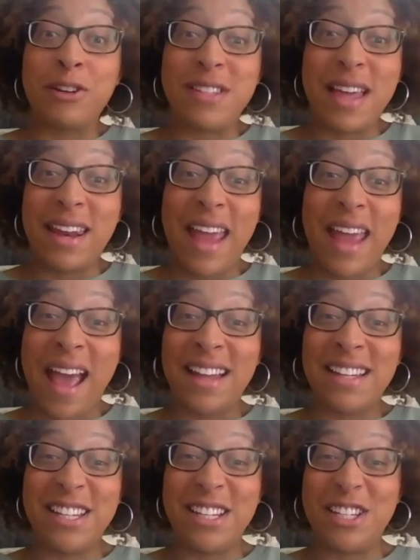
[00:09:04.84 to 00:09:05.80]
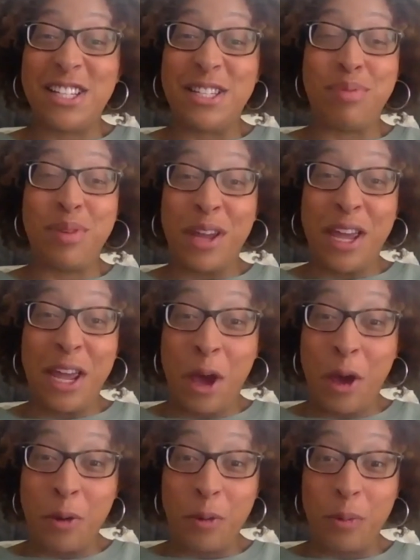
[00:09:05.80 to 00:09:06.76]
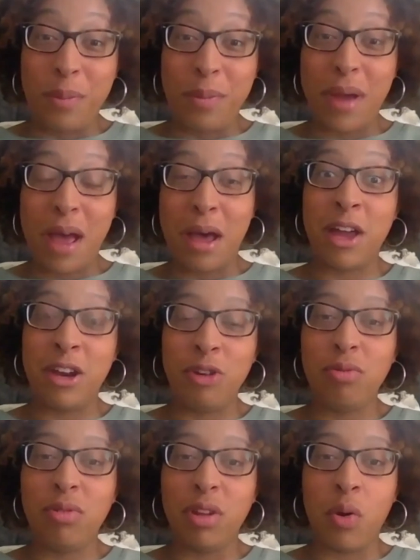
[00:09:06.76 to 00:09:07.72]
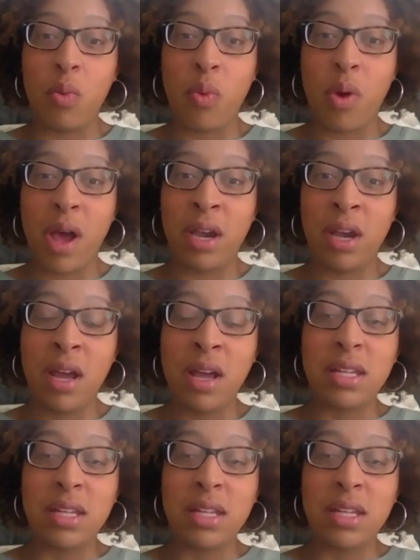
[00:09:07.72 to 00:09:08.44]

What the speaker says: that it adds to just bringing home a new little one.